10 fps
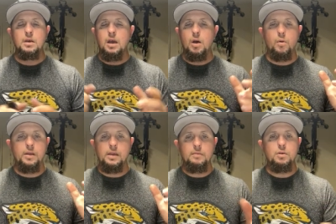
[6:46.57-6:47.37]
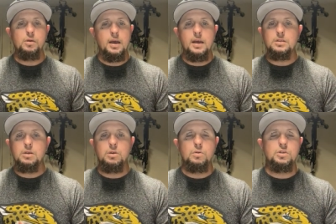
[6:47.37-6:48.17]
I want to give you guys a
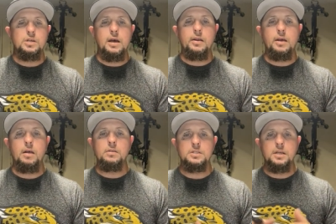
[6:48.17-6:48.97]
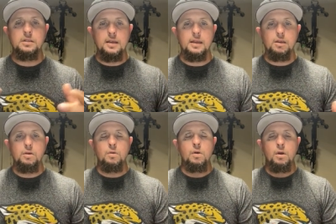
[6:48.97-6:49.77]
huge shout out and say thank
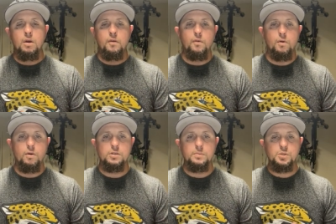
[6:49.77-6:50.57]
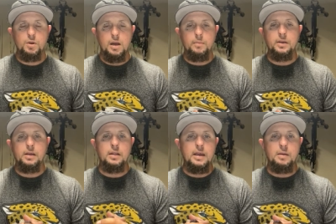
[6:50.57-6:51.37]
you for subscribing
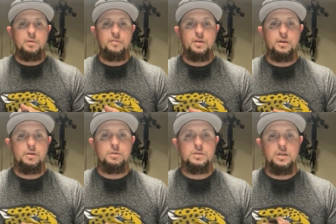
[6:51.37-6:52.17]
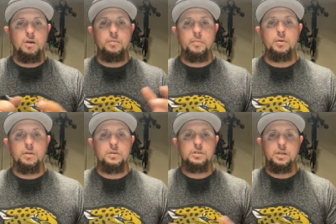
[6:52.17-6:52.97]
and liking my videos and help me build
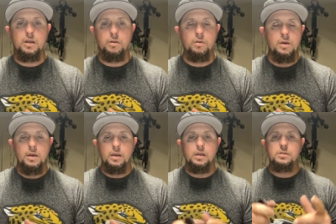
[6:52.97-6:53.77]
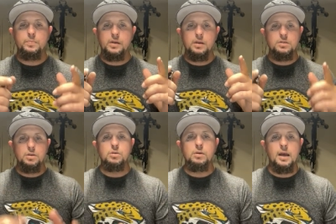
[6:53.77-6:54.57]
this channel. It's because of
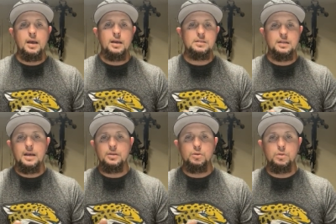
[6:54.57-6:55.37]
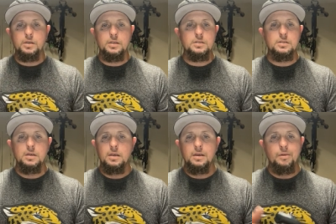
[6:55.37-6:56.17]
you guys that I do this.
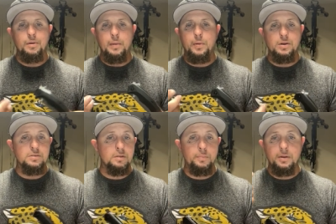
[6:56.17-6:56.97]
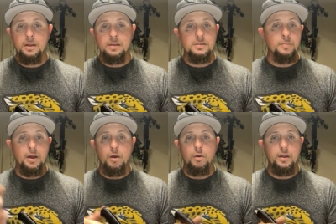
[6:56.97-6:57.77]
My personal opinions in my
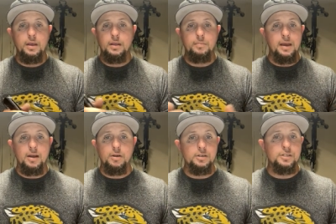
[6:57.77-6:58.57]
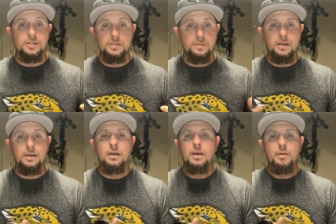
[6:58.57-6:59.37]
own head matter to just
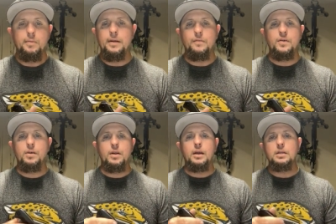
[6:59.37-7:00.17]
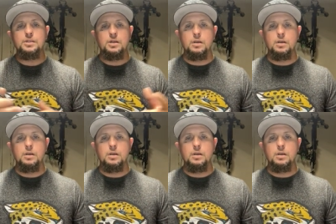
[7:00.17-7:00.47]
me, but I figured I can share